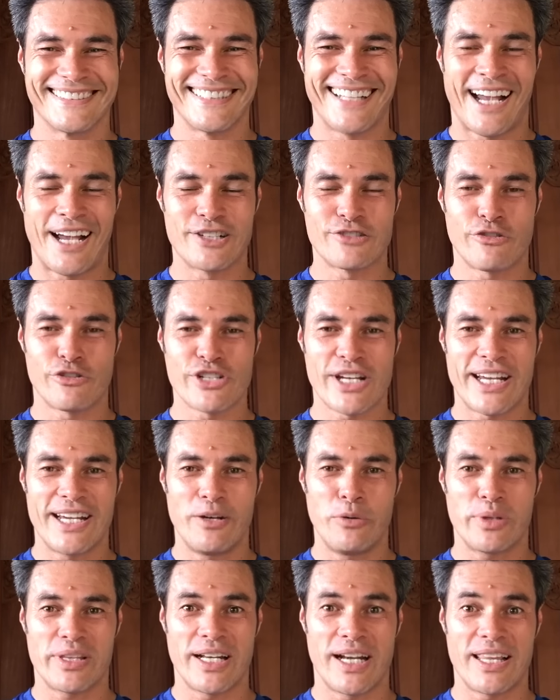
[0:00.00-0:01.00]
Hi, it's Roger
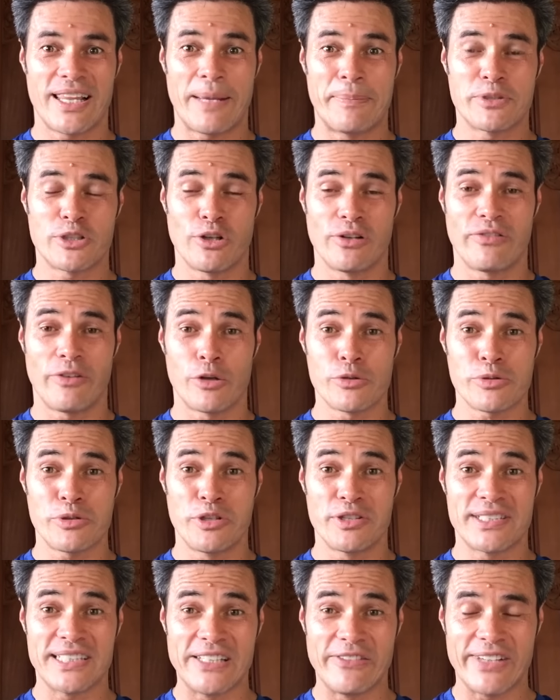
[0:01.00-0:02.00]
here with another episode of
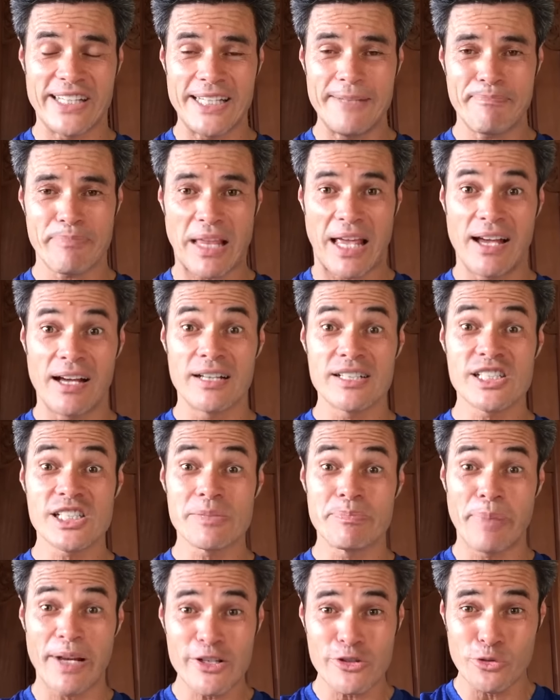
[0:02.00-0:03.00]
Entrepreneur TV. Uh,
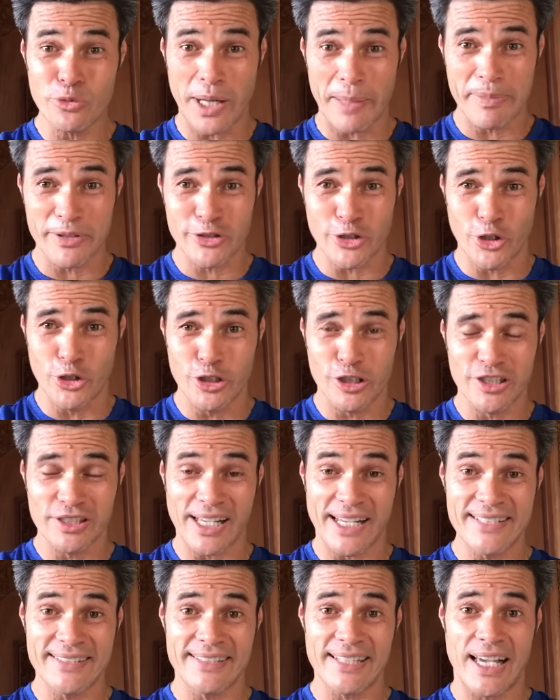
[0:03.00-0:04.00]
special episode
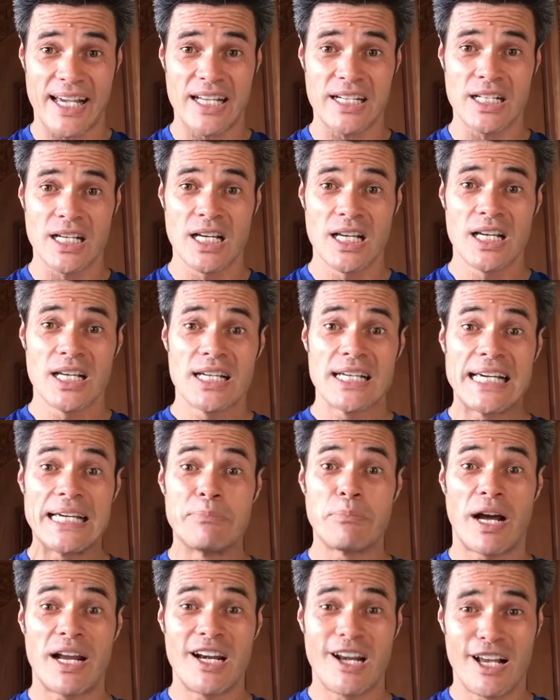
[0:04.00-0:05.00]
because I said
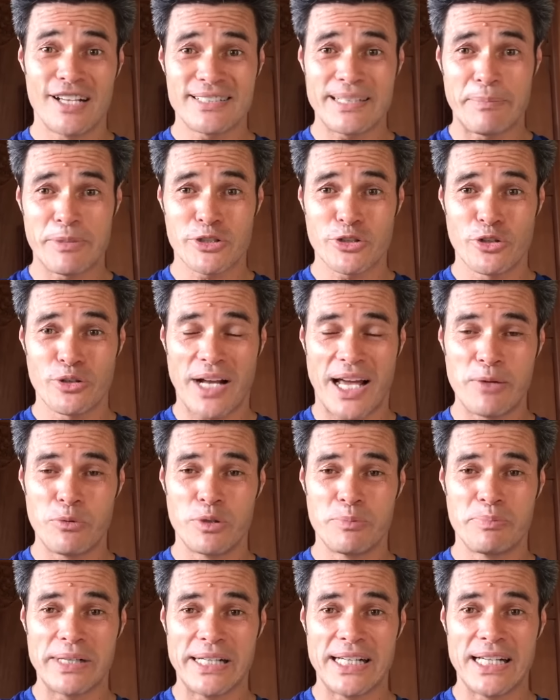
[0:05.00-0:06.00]
in my last episode I
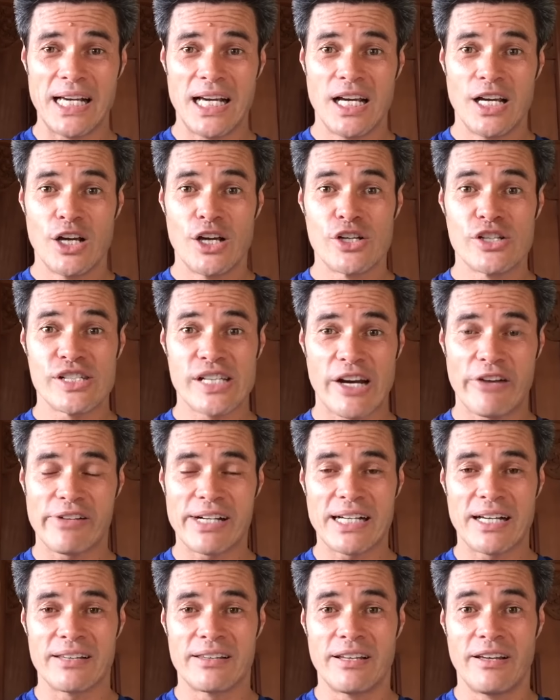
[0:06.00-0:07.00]
would be
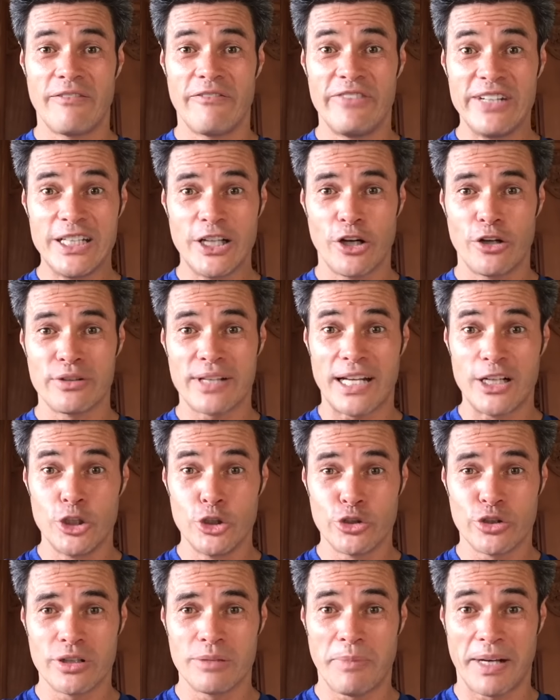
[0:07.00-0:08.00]
sharing the video that
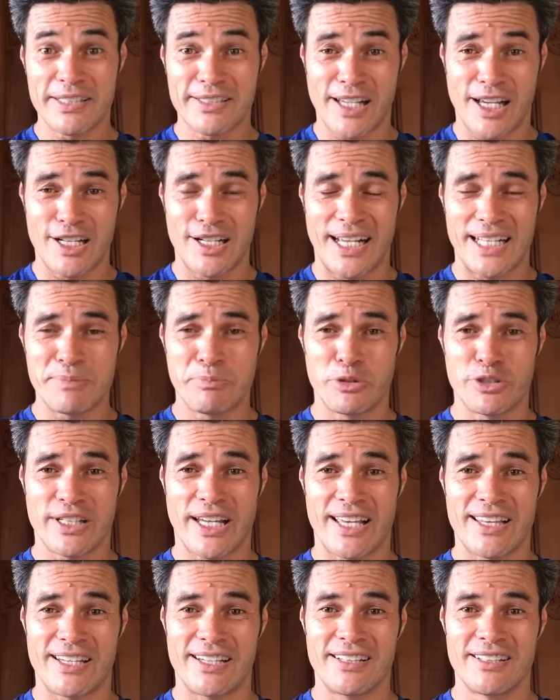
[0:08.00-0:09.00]
Luke, my son, has put
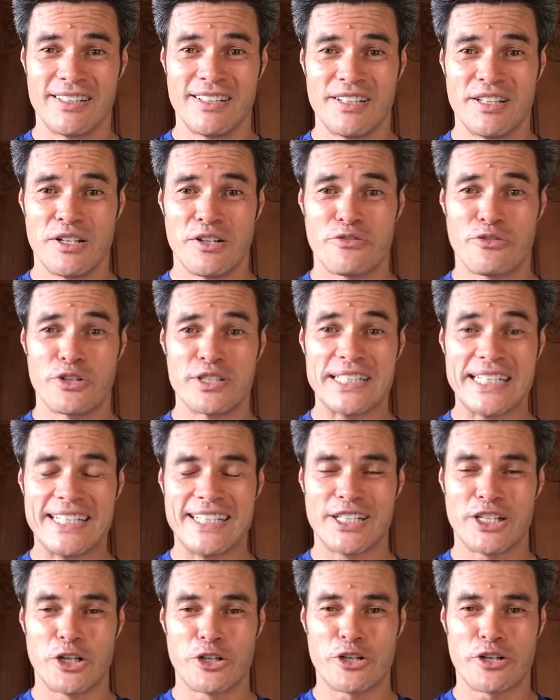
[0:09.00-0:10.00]
together for his
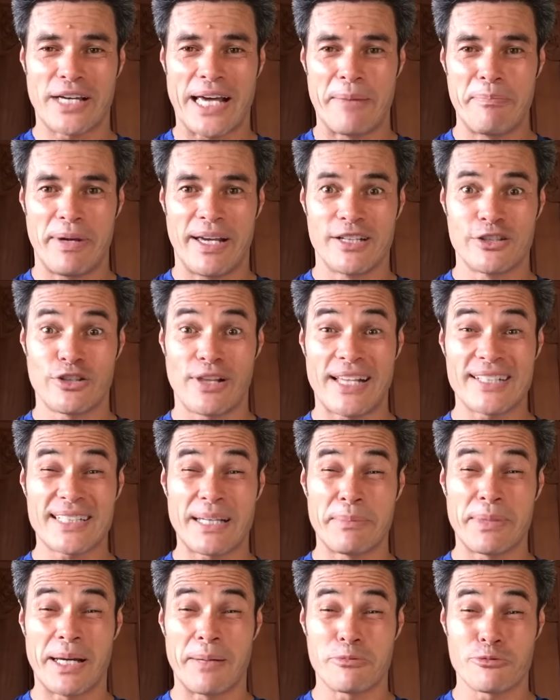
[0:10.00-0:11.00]
Indiegogo campaign. So that's
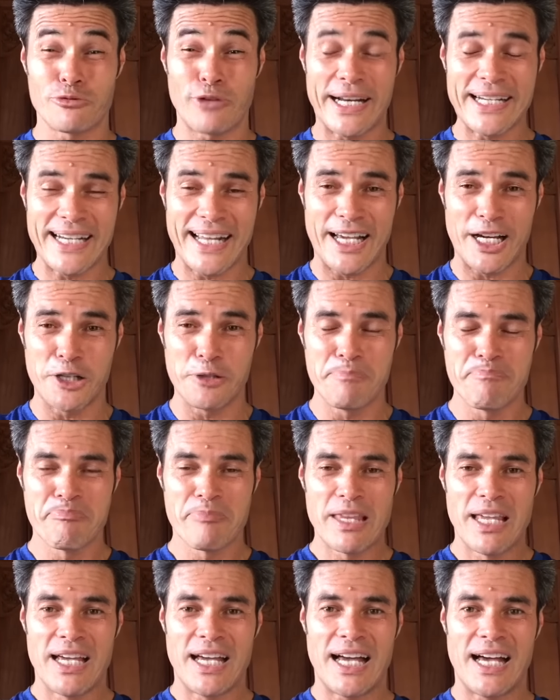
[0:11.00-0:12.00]
coming up right now.
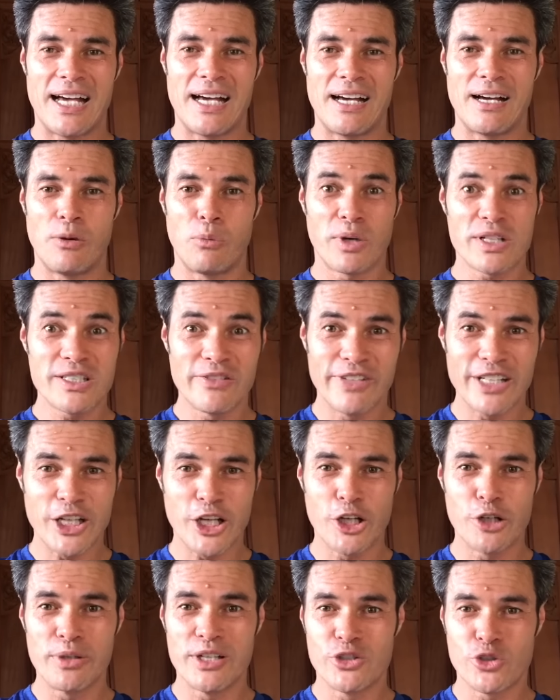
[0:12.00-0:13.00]
Uh, watch the
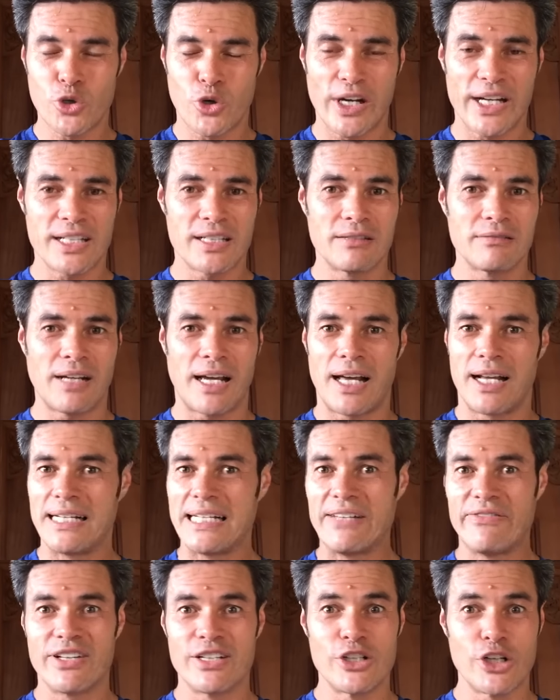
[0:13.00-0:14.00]
video, enjoy it, uh,
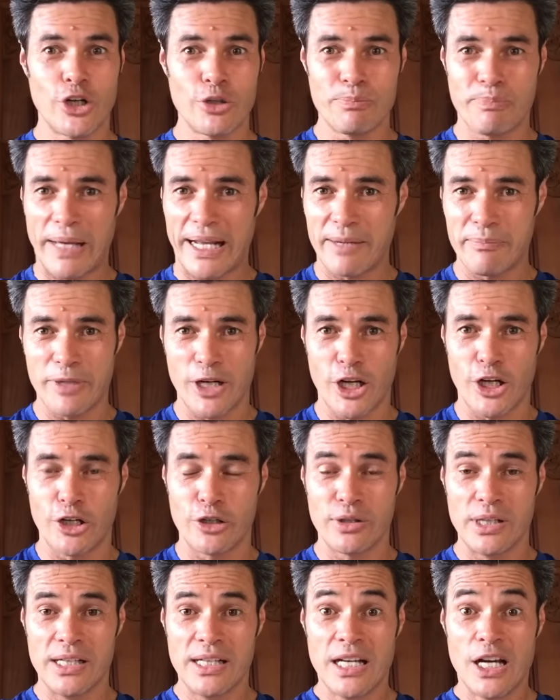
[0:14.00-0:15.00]
leave a note down
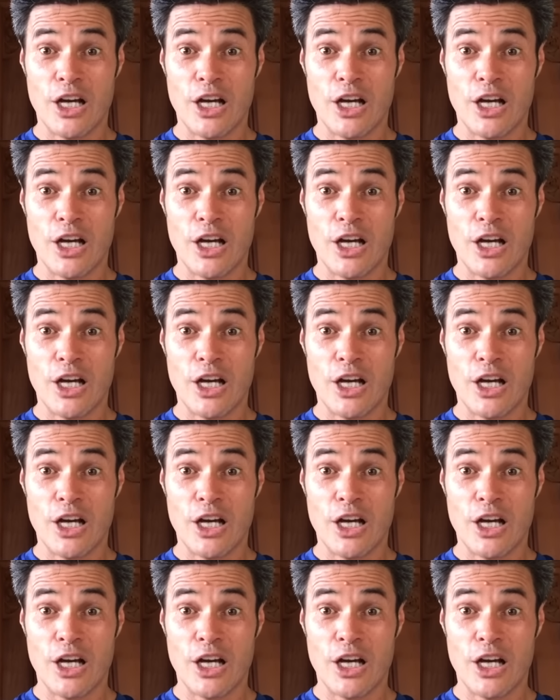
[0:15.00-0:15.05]
below.